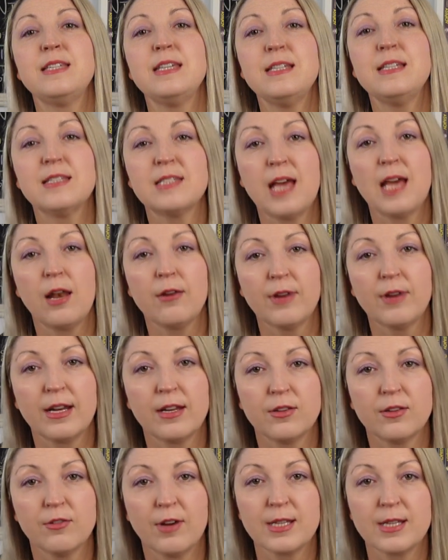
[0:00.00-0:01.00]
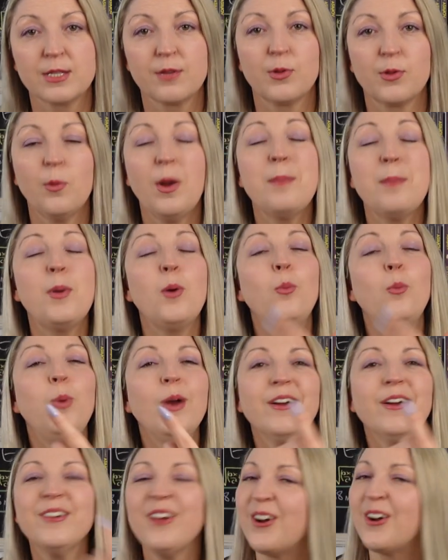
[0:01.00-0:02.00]
decelerating the rest of the way, but
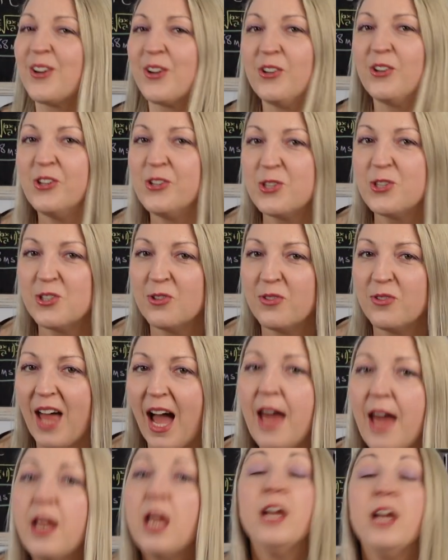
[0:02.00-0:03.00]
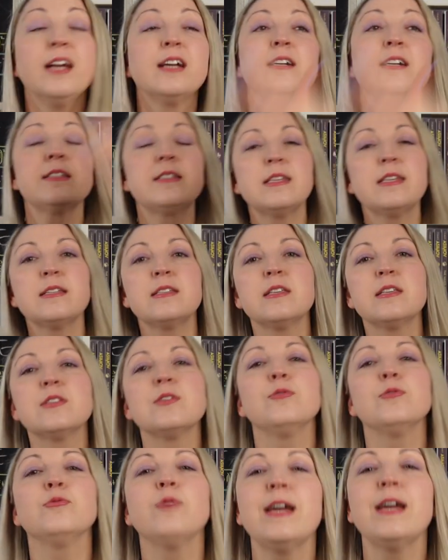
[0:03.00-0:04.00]
we're not gonna do that, because this is
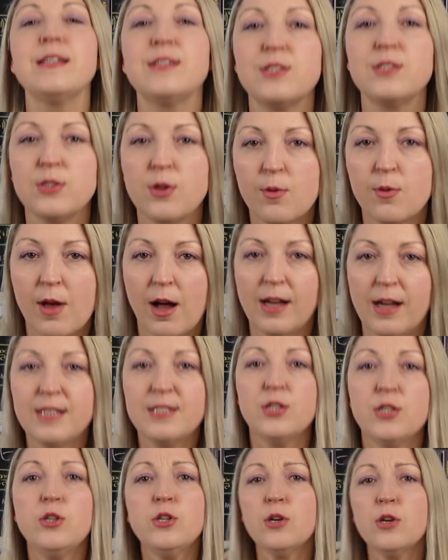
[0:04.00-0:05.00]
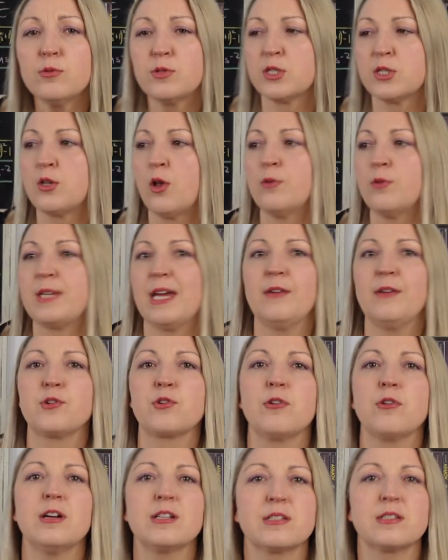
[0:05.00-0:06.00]
a race, you guys, and you don't slow down to
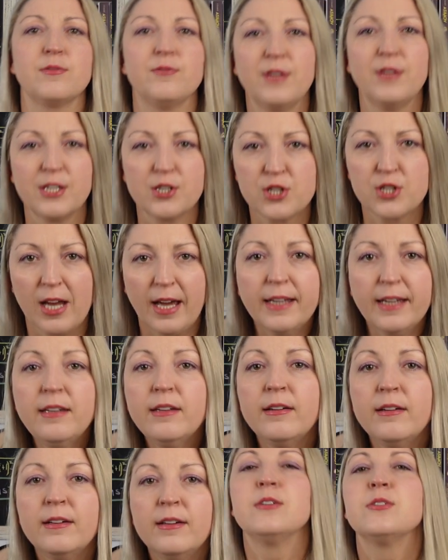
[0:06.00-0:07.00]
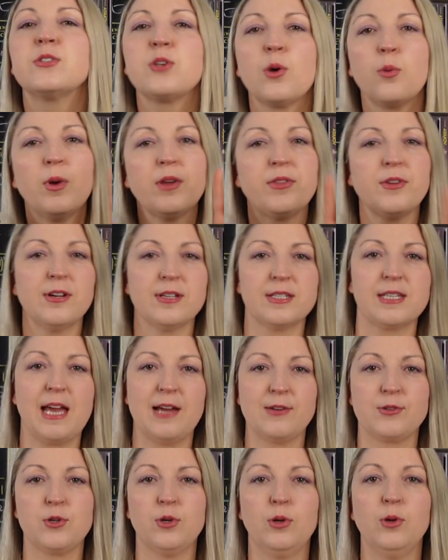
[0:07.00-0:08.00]
cross the finish line. So with our
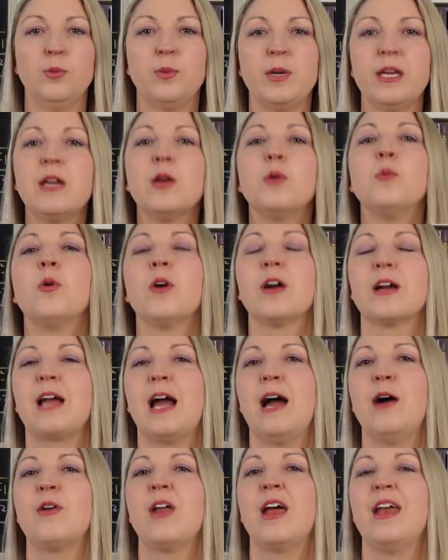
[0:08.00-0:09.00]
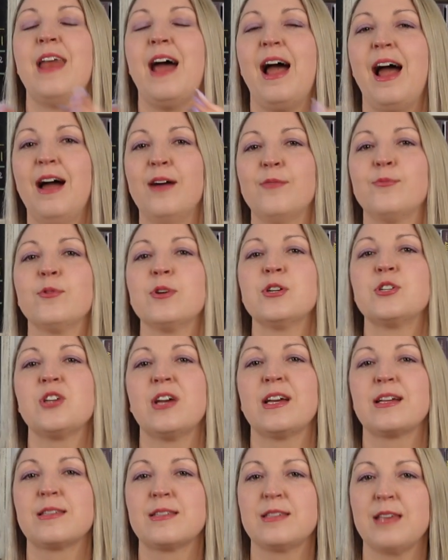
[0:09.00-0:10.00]
schedule, we can work out an average
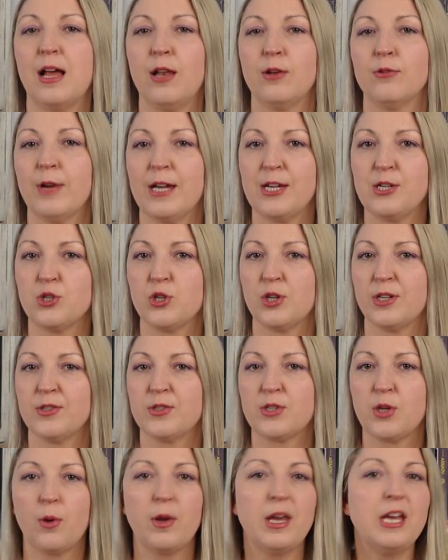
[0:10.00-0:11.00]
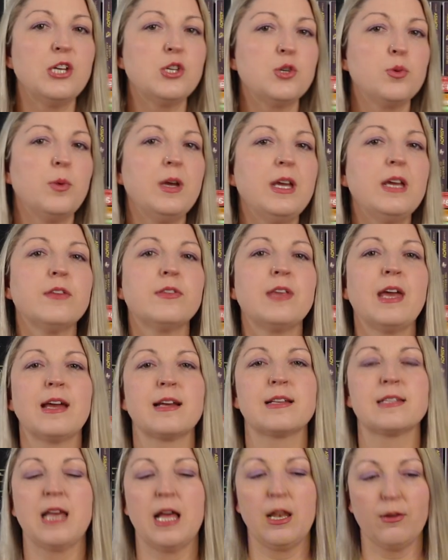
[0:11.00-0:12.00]
acceleration. So each week they
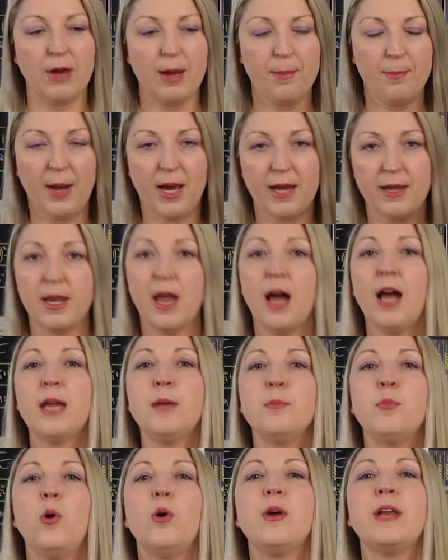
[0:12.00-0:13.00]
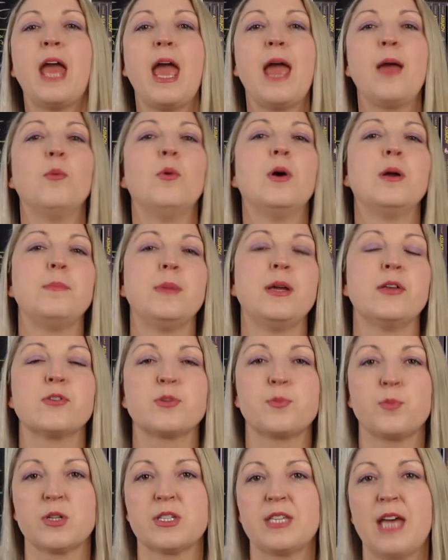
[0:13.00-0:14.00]
accelerate by 9.81
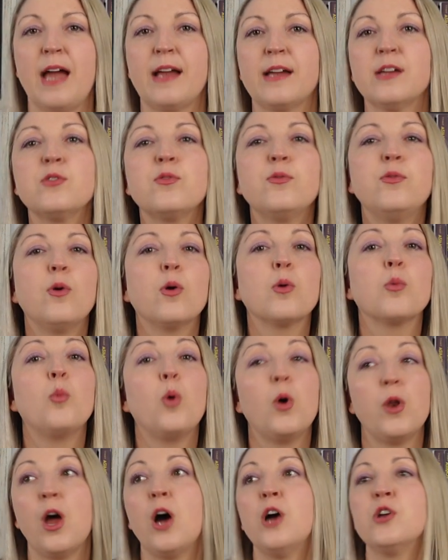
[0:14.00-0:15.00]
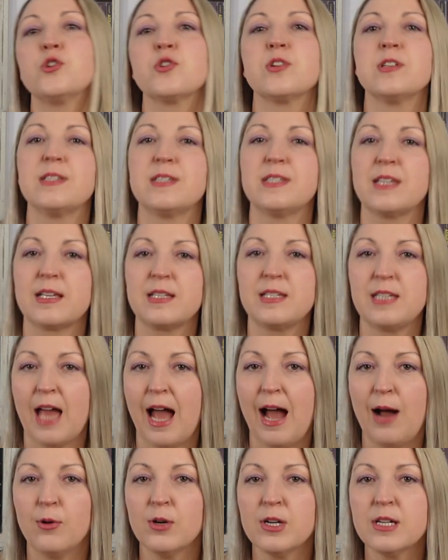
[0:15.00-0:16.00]
meters per second for 160
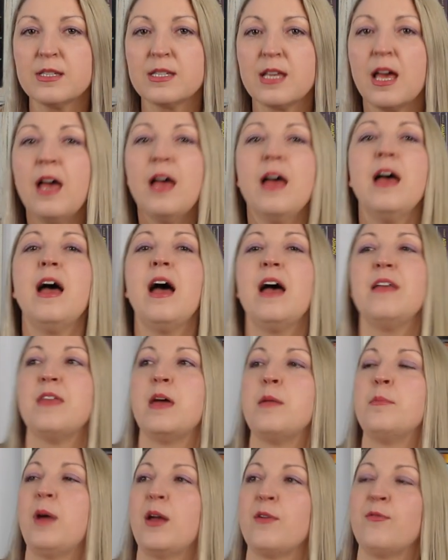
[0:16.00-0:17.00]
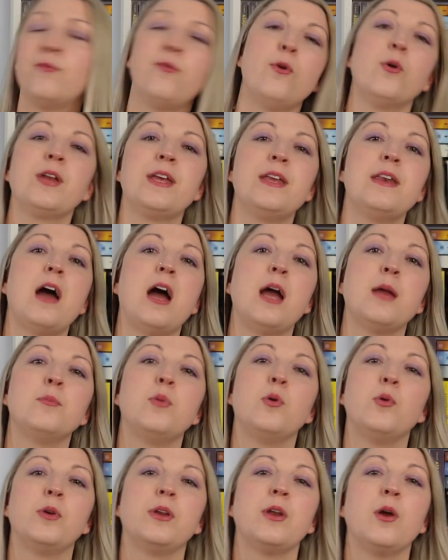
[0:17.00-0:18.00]
hours, and then by
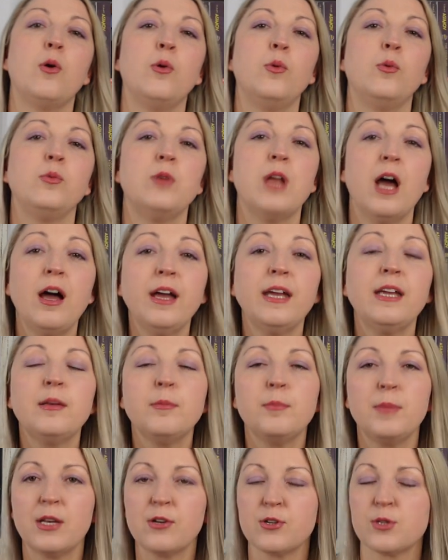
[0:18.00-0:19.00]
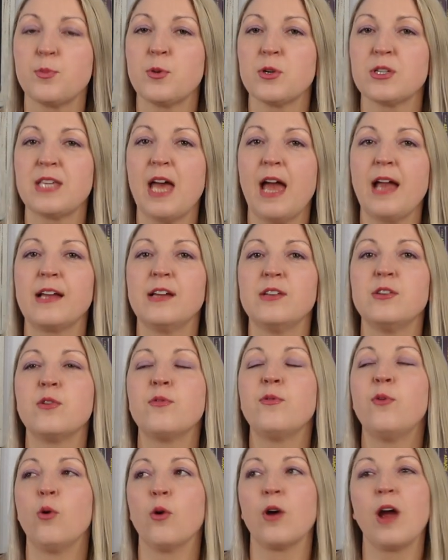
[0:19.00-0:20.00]
49.09 meters per second
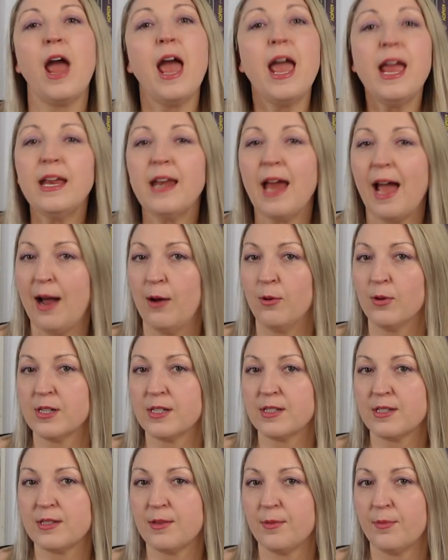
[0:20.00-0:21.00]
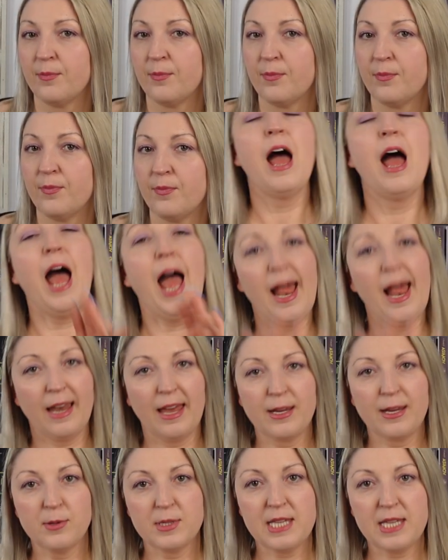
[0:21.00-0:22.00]
for 8 hours. And
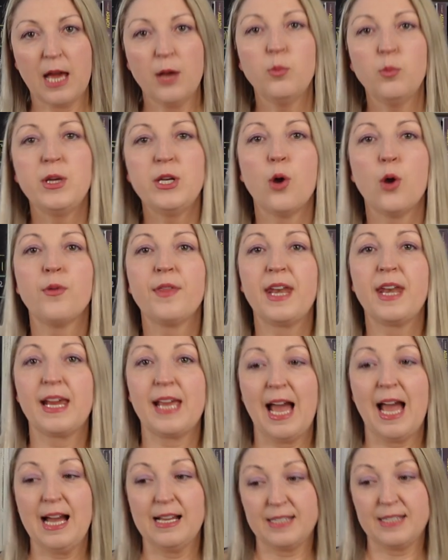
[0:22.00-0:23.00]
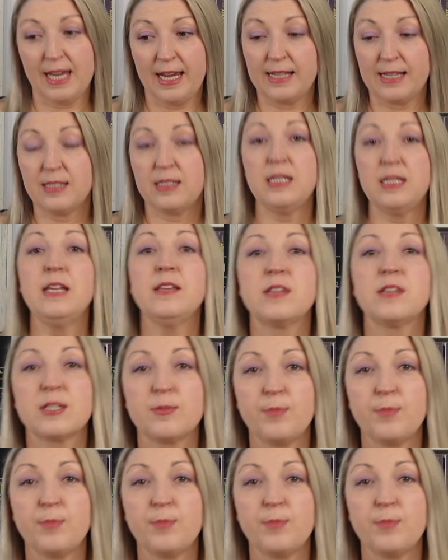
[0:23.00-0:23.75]
like we said, we know that it can't exceed the